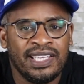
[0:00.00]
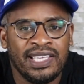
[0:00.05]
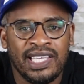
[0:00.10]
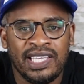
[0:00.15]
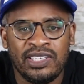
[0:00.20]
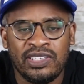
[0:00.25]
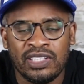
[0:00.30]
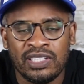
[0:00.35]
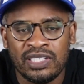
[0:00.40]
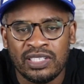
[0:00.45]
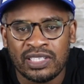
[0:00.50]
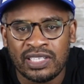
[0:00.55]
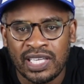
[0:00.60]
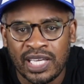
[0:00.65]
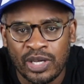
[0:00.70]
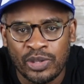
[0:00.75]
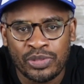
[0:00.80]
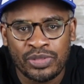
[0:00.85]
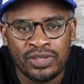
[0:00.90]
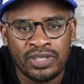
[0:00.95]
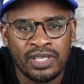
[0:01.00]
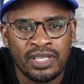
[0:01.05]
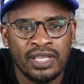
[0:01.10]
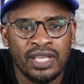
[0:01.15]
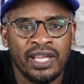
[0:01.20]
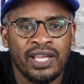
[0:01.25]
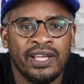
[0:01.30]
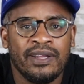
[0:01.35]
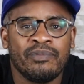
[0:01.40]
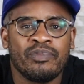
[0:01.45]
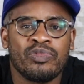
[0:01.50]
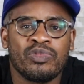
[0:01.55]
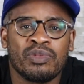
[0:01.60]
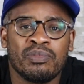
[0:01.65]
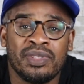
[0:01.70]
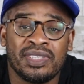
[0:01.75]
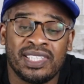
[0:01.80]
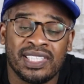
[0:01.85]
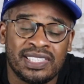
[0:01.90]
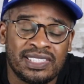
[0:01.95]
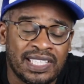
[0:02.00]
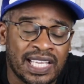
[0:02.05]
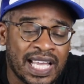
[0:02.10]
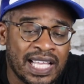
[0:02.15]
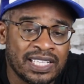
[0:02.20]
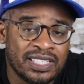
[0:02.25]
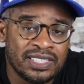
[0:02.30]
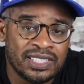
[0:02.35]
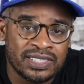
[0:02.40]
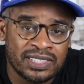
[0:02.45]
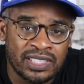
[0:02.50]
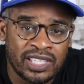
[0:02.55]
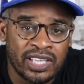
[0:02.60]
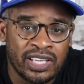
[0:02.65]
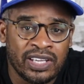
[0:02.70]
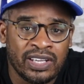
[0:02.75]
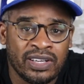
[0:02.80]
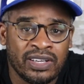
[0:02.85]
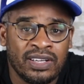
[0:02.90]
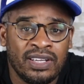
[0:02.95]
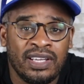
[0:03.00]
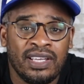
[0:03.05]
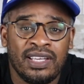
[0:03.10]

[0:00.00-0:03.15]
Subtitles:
He didn't look healthy, but the talent is there.